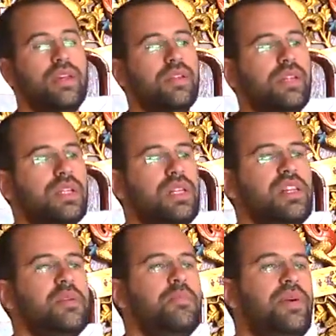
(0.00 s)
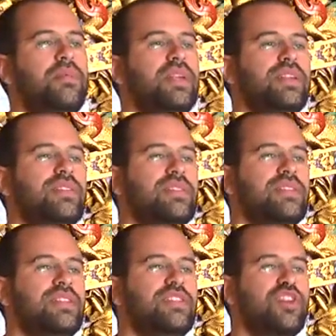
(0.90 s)
Subtle impermanence,
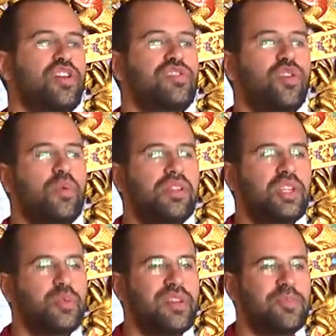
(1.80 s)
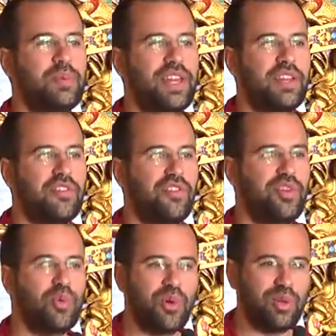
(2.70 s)
it's not so easy to explain in few
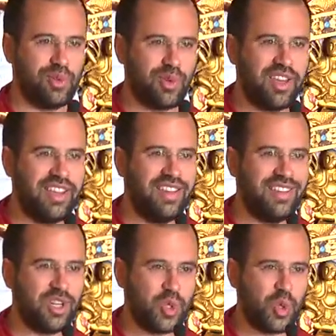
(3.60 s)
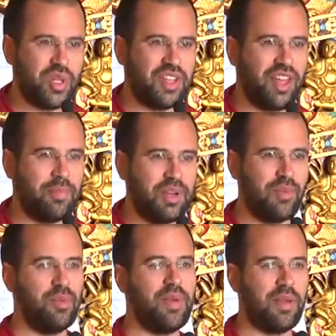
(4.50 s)
words, okay, in a short time, but I
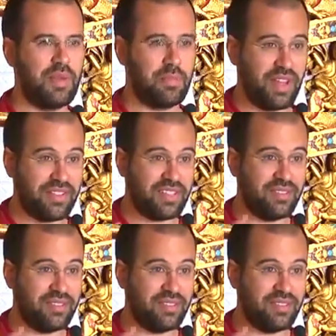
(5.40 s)
will make my best.